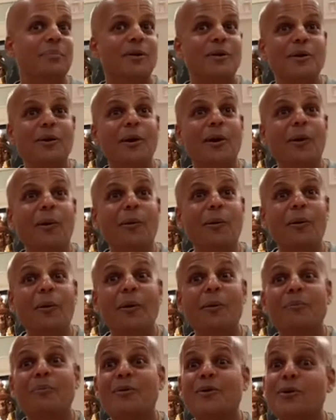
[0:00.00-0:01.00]
But no,
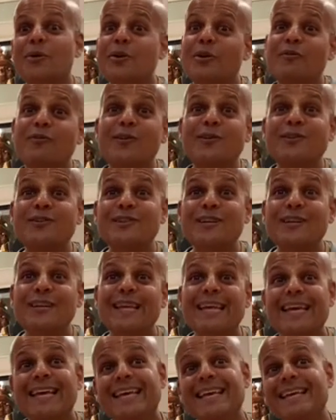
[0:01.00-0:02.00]
pure devotion
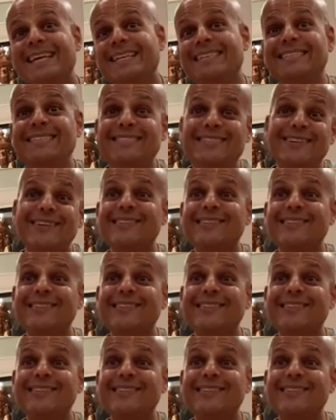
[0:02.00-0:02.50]
is